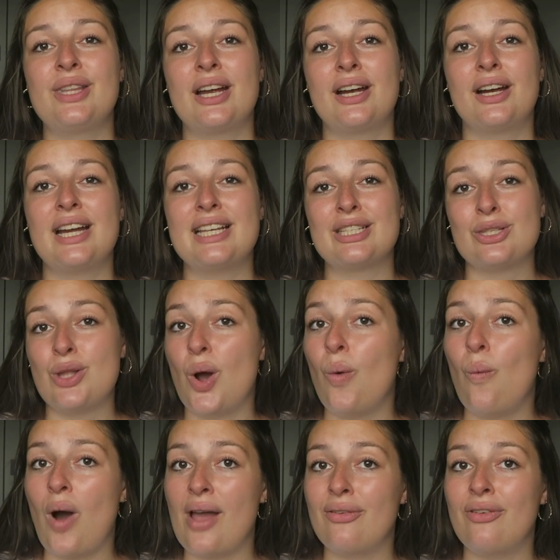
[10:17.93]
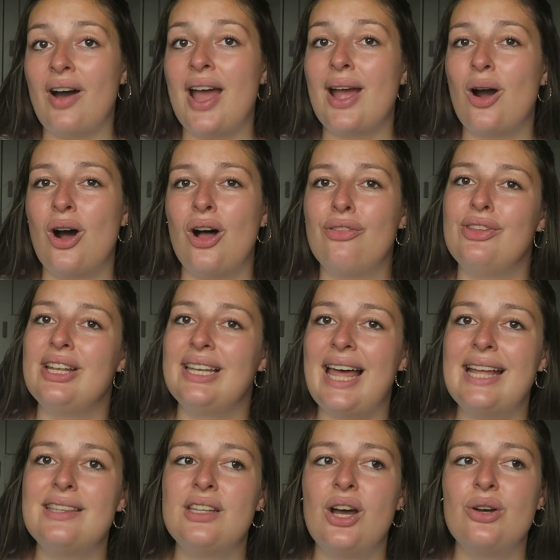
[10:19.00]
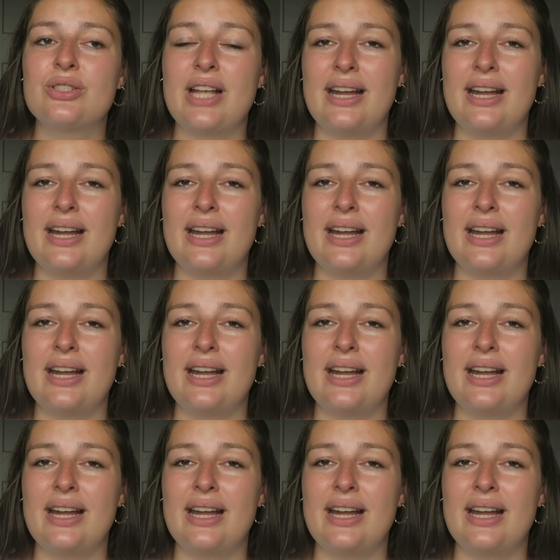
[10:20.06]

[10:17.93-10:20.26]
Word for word: there is no Wi-Fi on the Landos.